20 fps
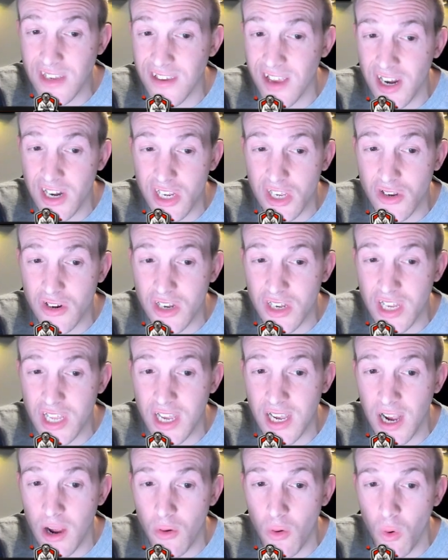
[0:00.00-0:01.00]
she's actually going to
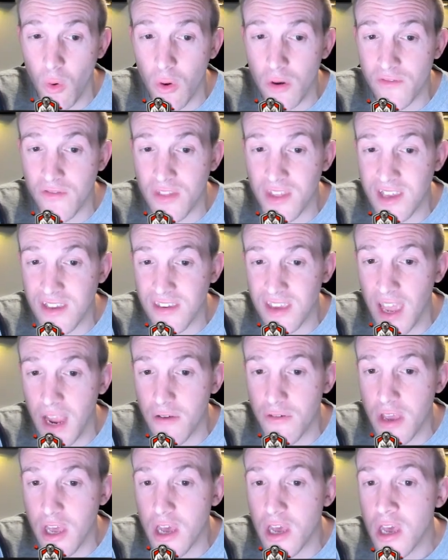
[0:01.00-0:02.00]
take out all of this
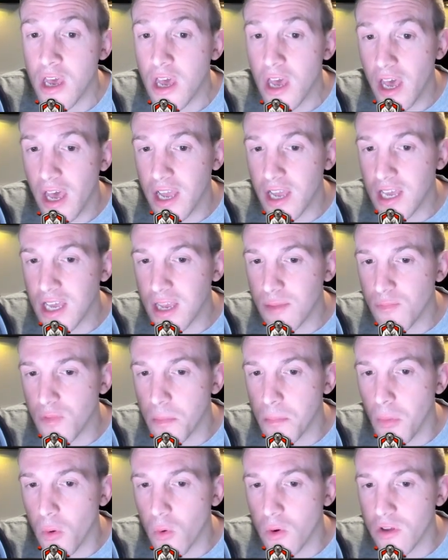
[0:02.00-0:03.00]
area and
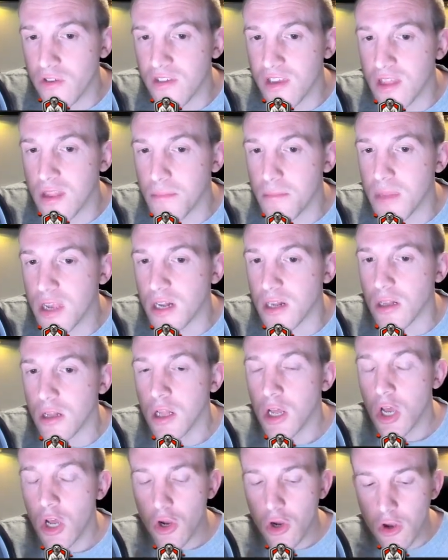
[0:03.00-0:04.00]
keep the bowlers in the
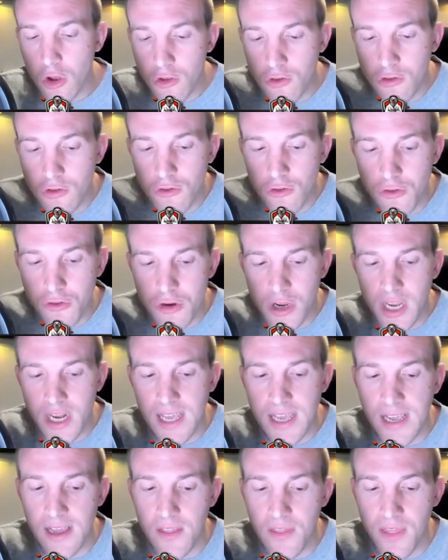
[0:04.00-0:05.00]
middle,
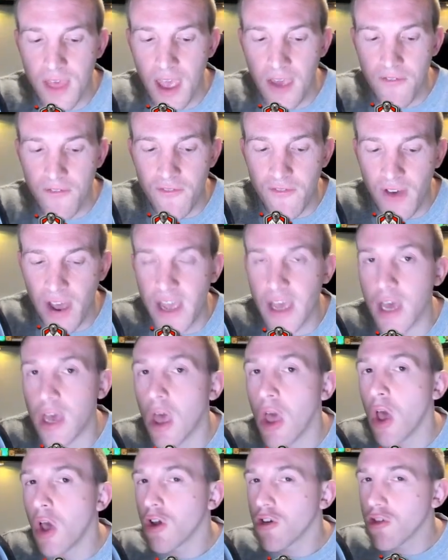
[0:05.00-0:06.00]
concentrating their
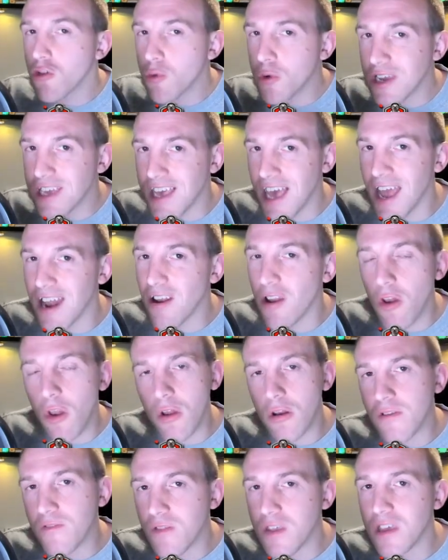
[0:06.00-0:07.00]
fire. So again, a
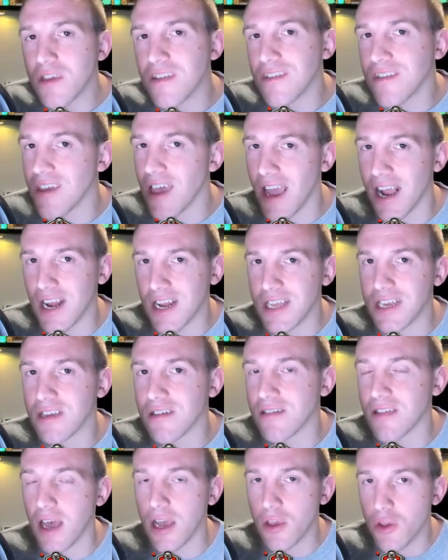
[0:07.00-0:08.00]
lot of these
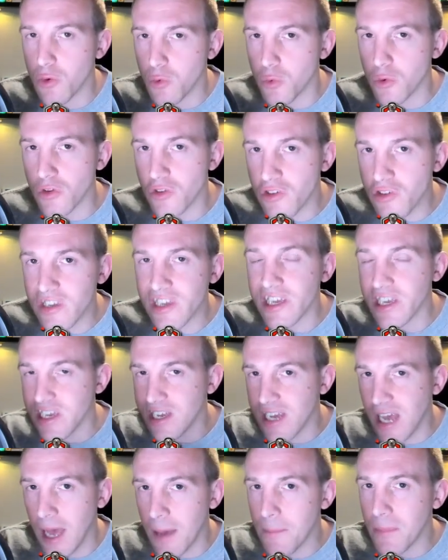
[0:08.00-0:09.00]
techniques that you will
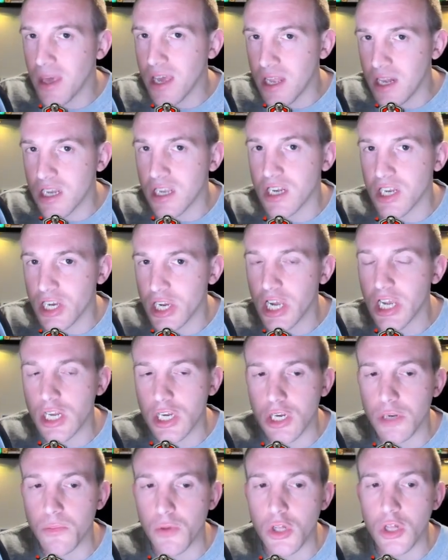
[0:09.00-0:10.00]
see can be
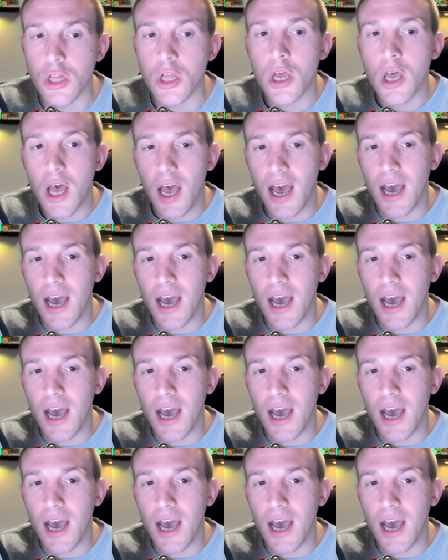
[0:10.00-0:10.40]
interchangeable,